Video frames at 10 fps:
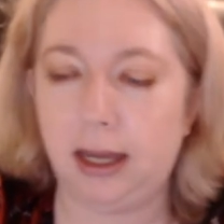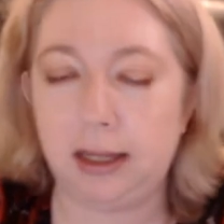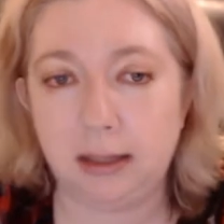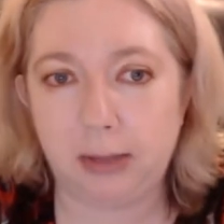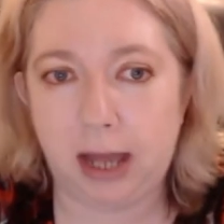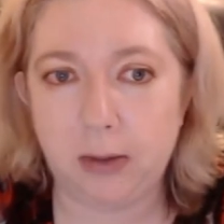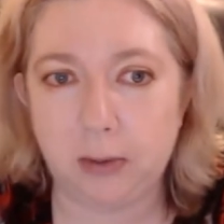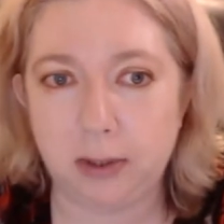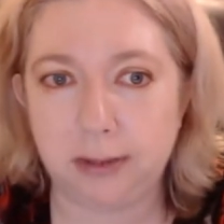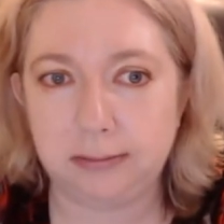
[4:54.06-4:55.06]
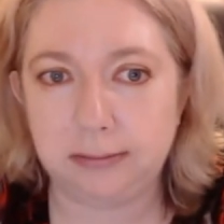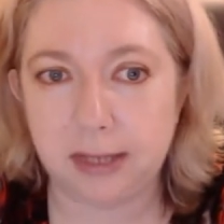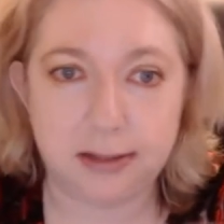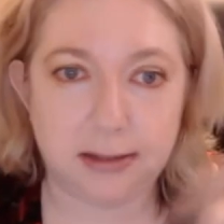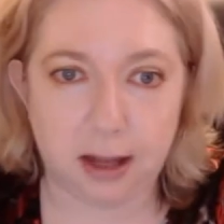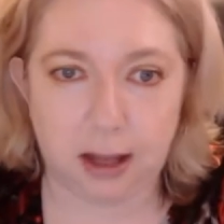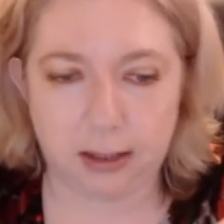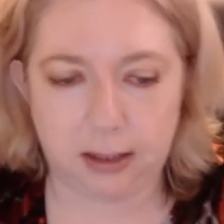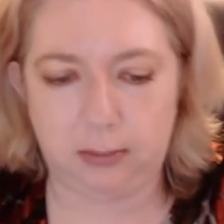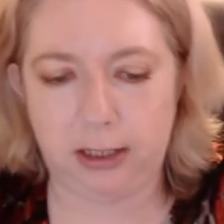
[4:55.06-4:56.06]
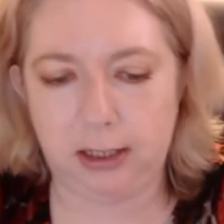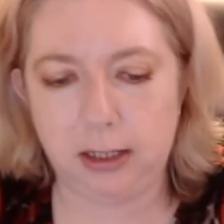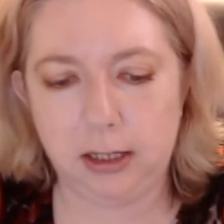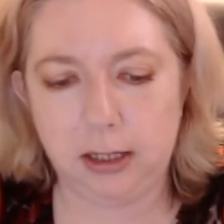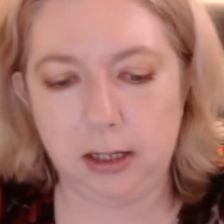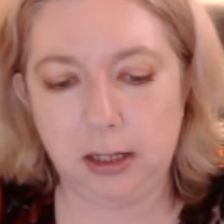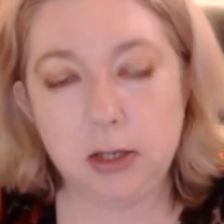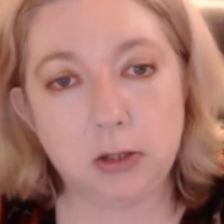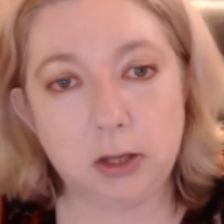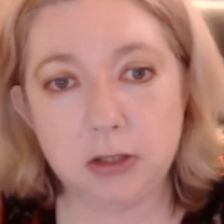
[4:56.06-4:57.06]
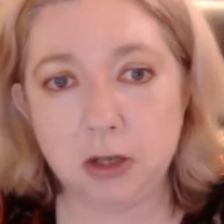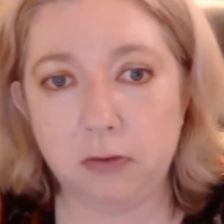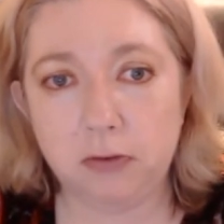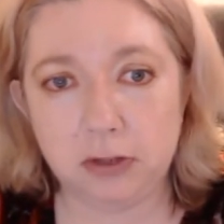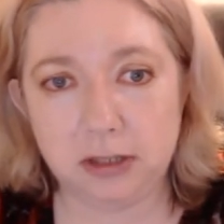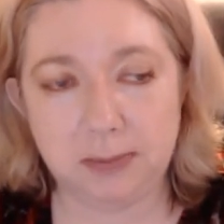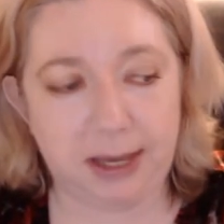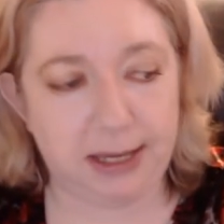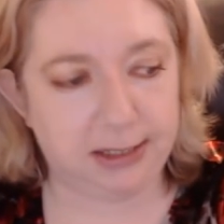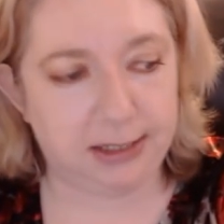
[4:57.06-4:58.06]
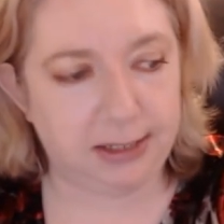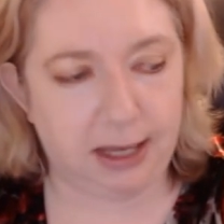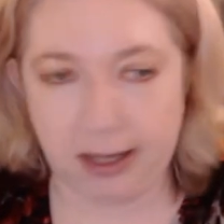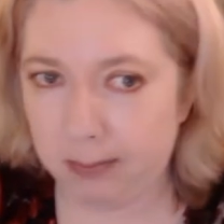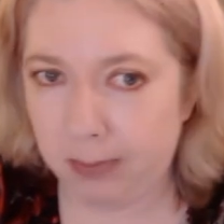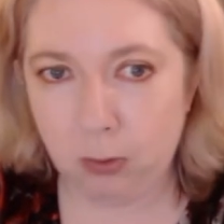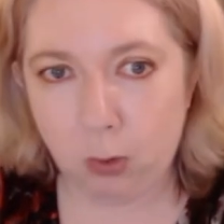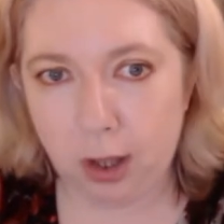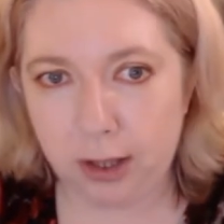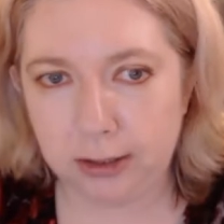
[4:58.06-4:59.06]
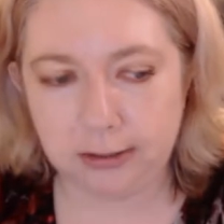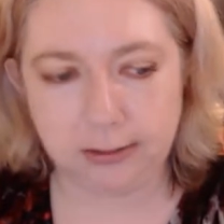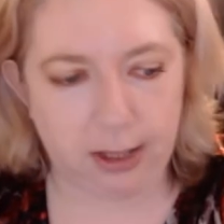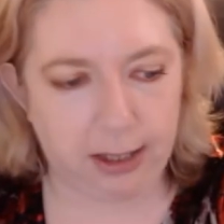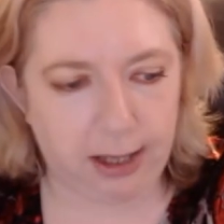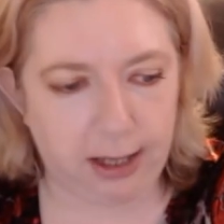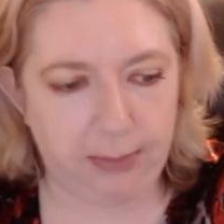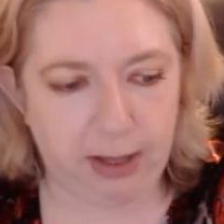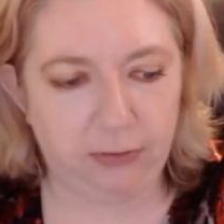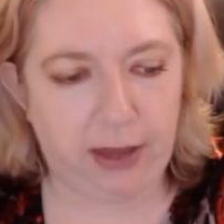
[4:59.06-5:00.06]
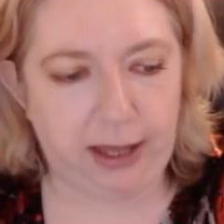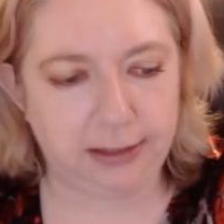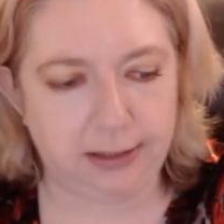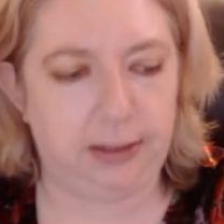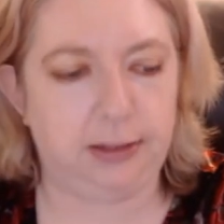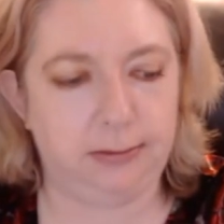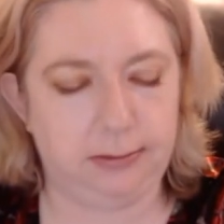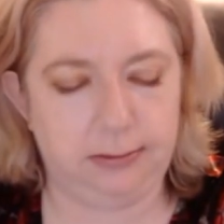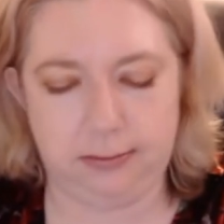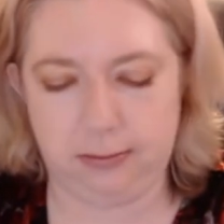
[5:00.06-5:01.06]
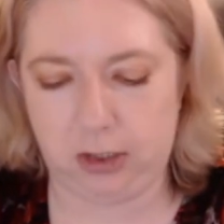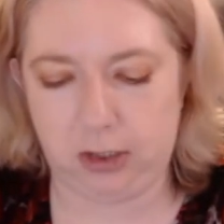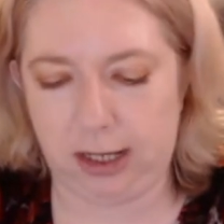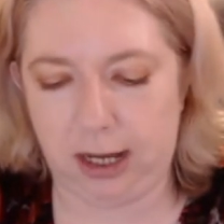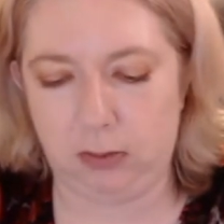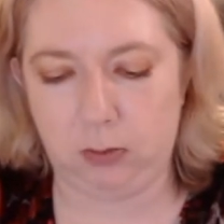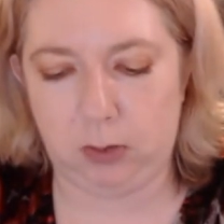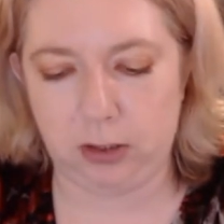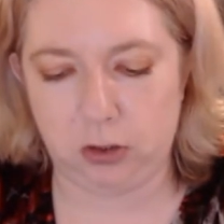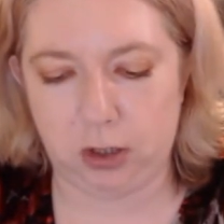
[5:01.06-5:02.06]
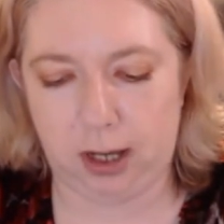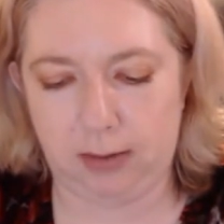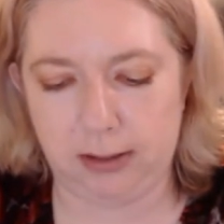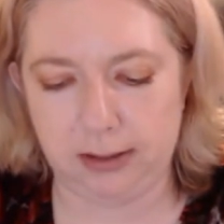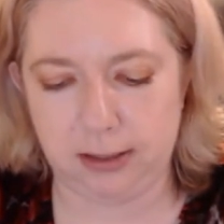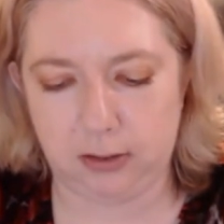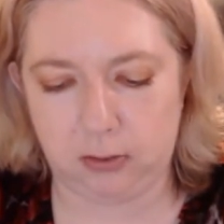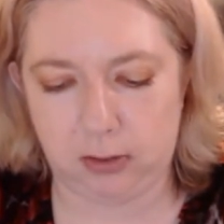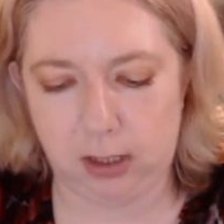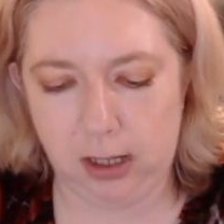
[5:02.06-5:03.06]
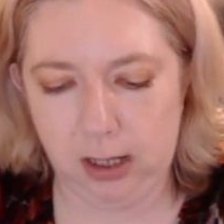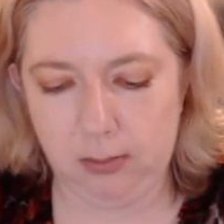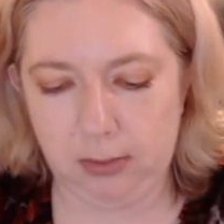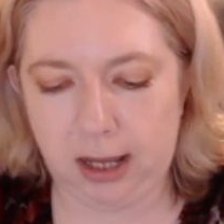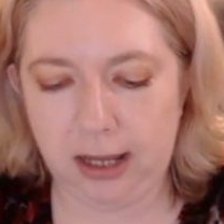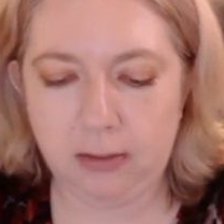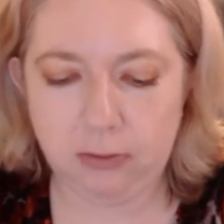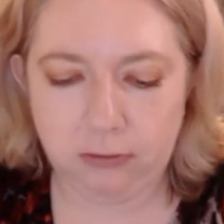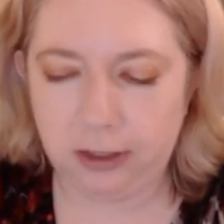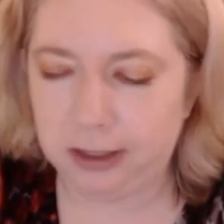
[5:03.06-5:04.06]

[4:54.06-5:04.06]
and the black one is not going to be. So let's go for the spice. I got my water, I got my Fanta, which I kind of would want to try on its own. But I have a